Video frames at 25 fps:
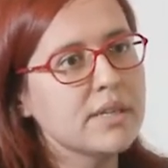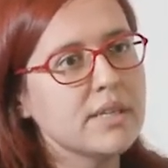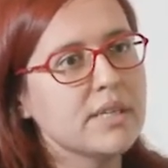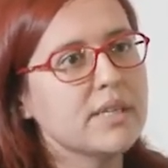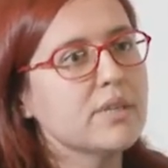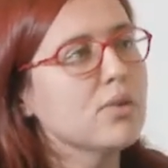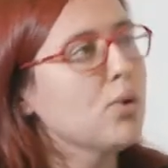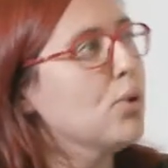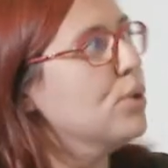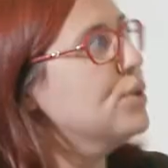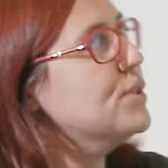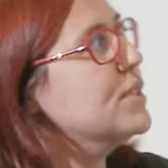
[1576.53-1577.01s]

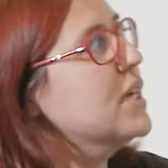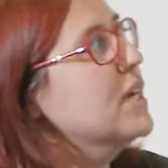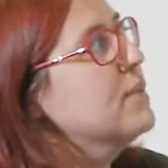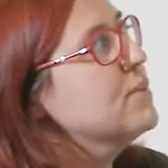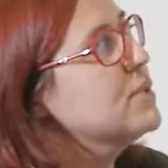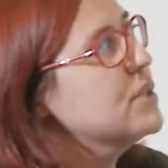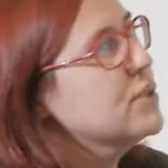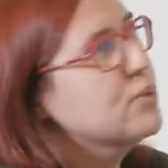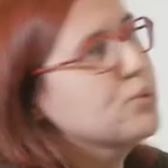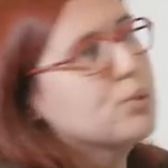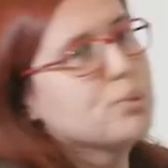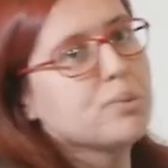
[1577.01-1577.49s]
In old
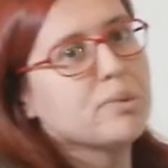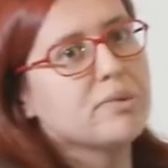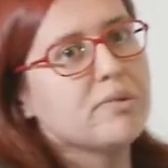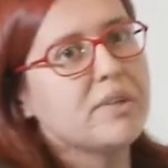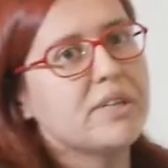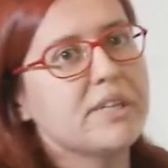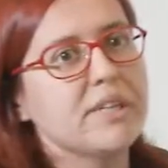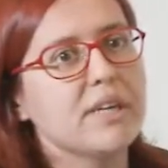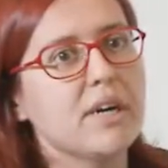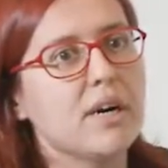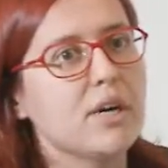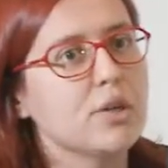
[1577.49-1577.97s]
times, it will be
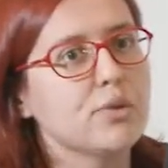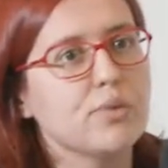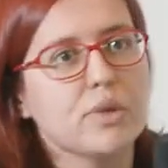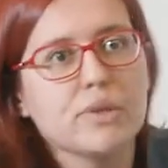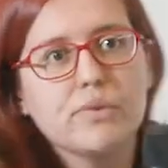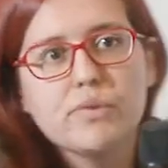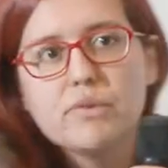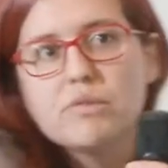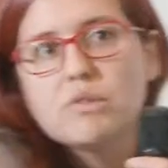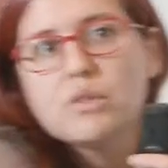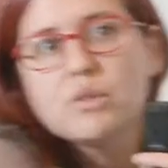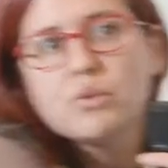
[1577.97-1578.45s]
very hard
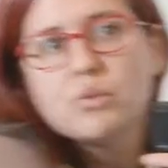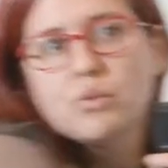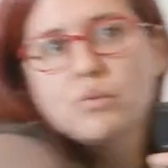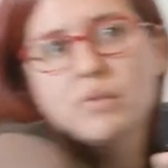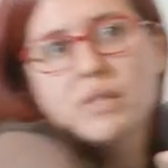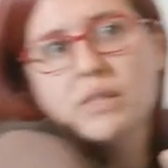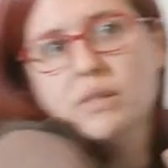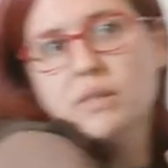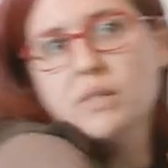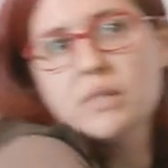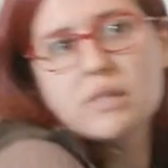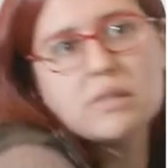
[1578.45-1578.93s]
what we will do
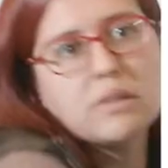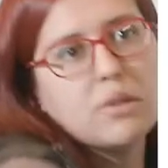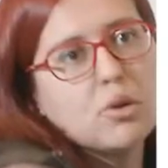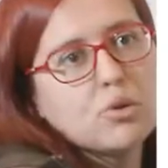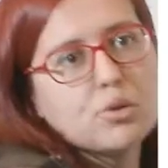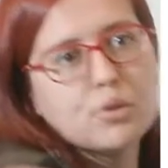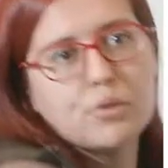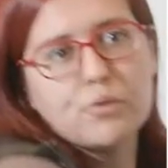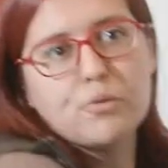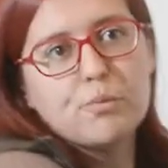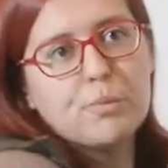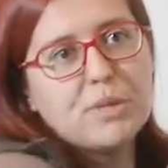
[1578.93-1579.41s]
with
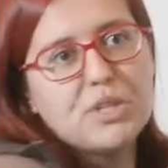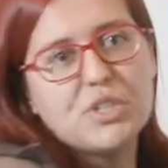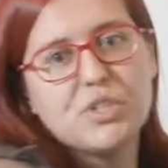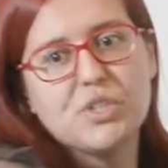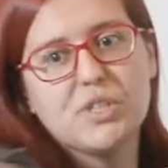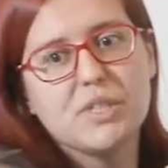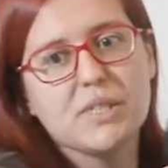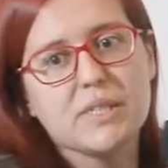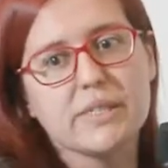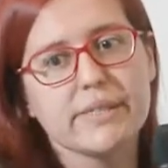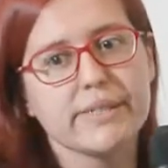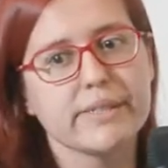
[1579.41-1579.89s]
lots of
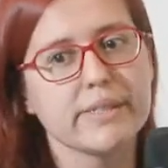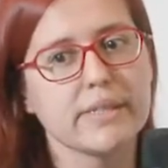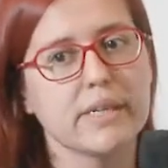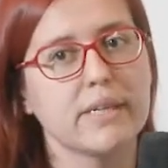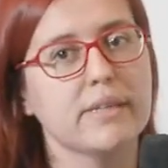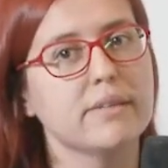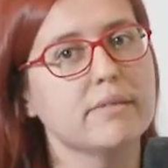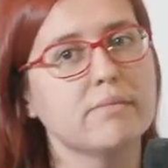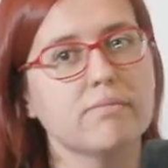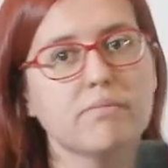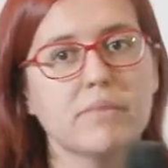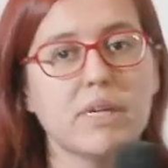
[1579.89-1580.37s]
machines,
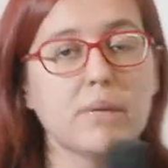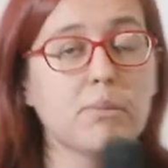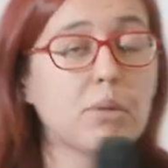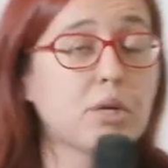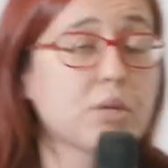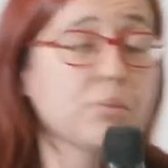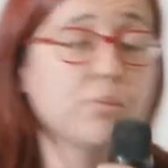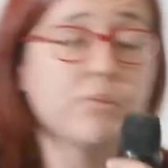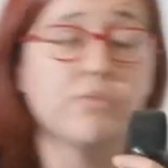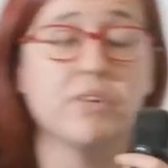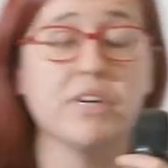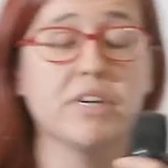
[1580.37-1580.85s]
and they
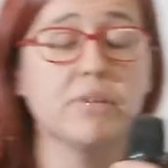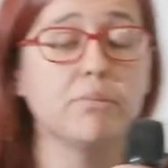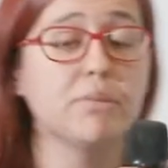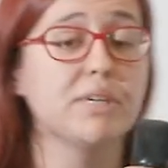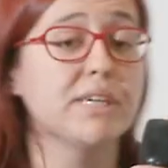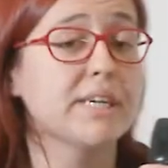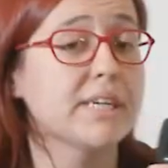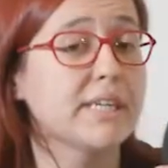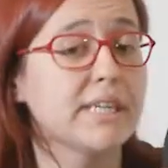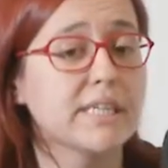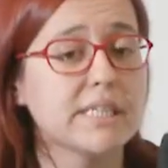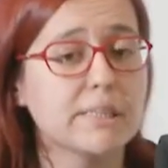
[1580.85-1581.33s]
might be very
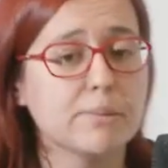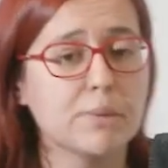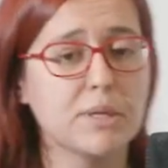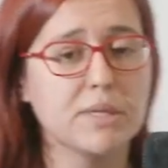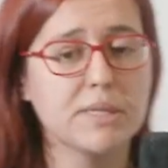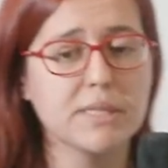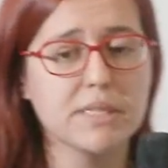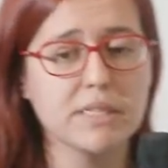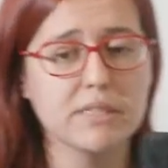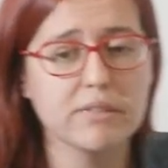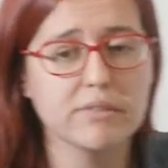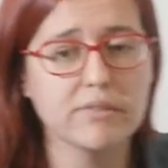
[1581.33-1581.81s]
big and
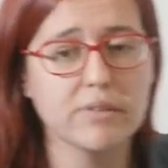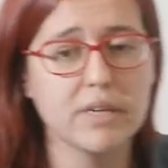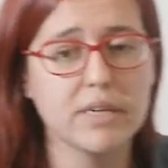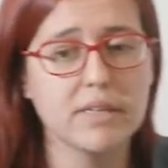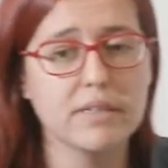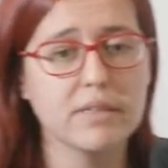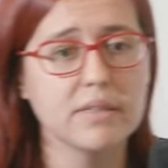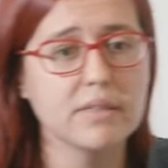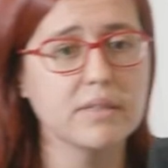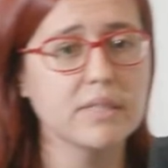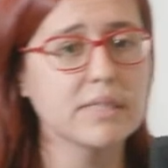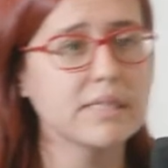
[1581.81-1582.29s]
expensive, and
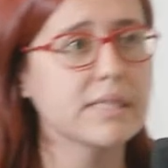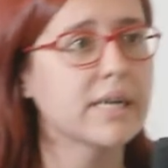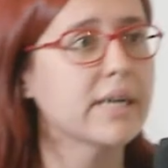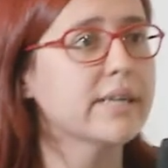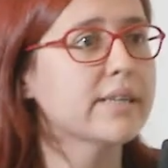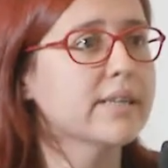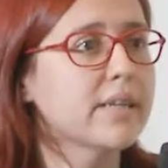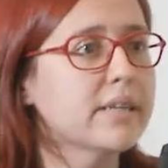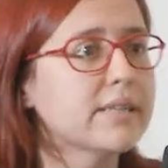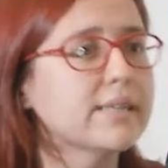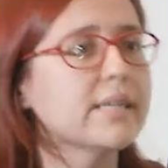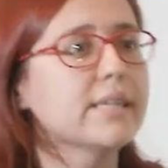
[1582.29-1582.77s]
it's like
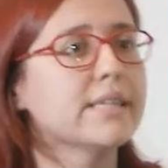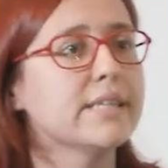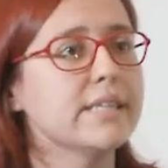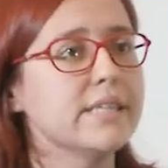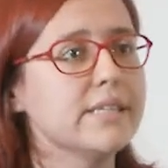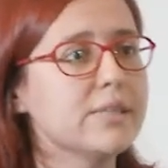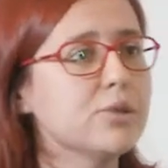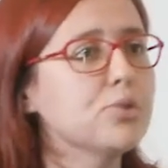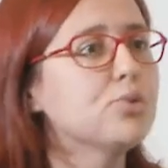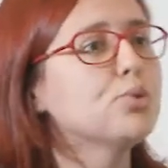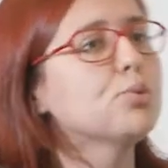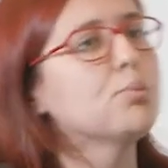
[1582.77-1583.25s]
not that
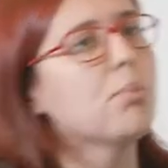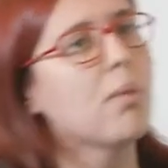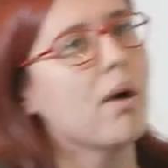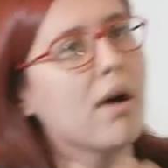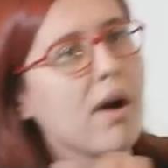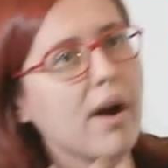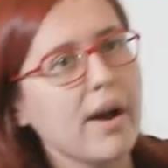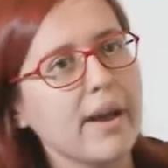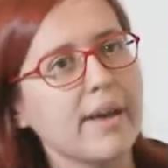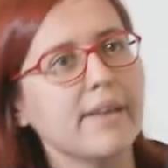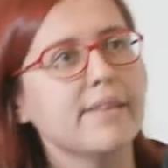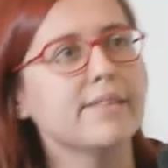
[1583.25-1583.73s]
easy to
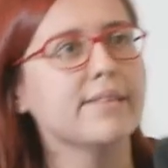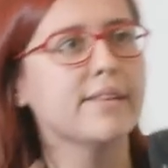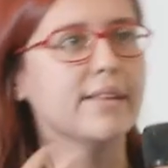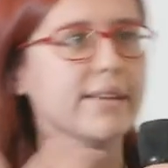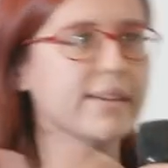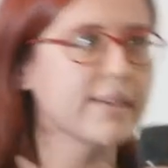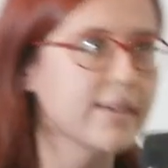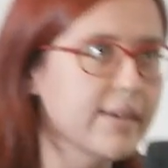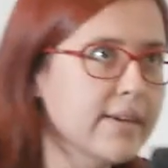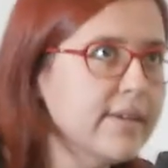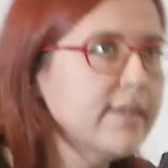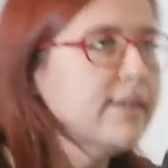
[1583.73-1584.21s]
buy and
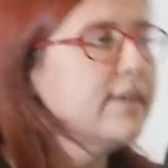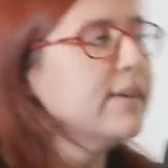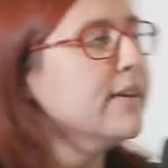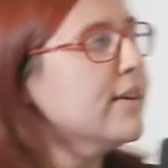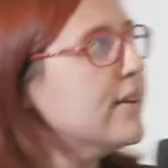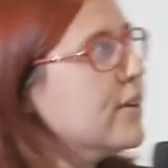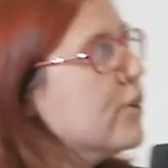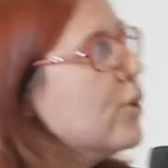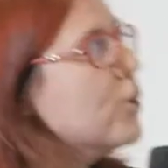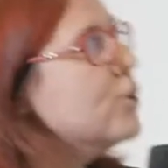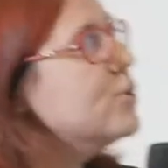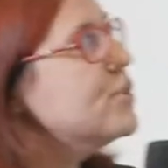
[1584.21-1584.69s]
like
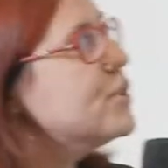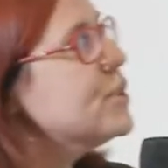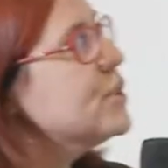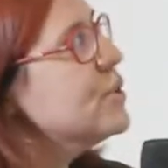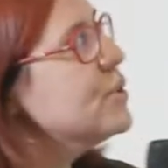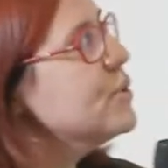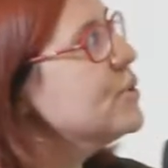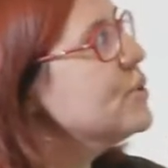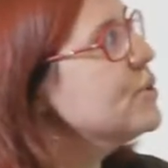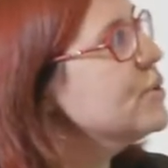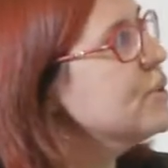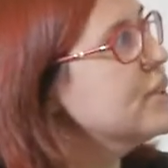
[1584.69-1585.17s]

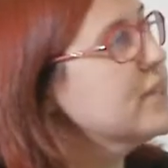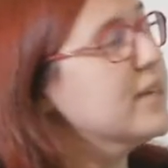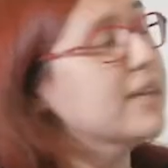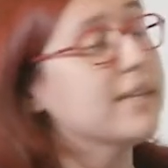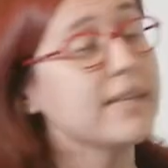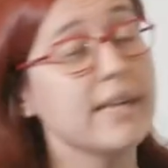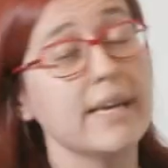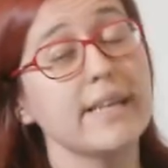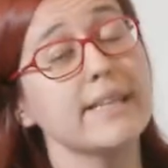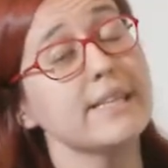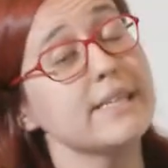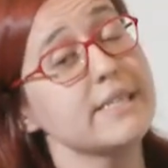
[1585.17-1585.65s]
continue.
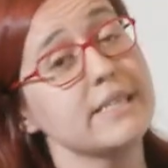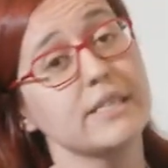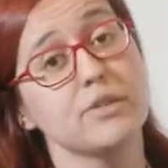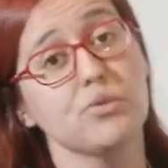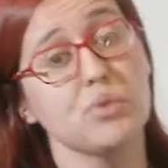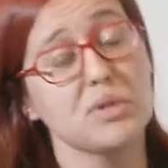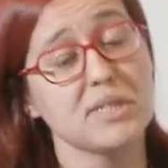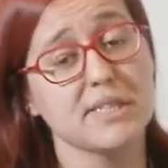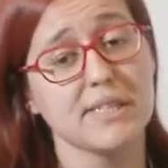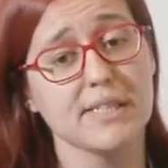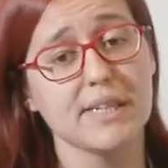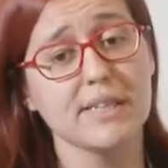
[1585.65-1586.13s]
At least it
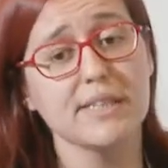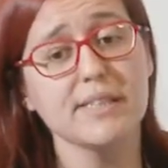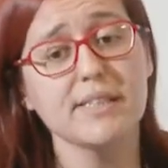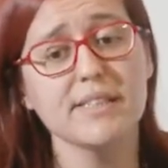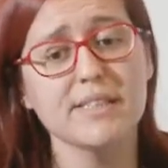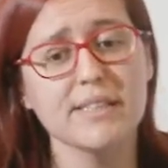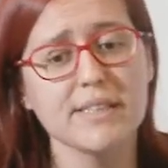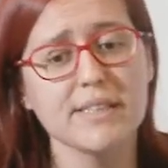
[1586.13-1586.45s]
was not.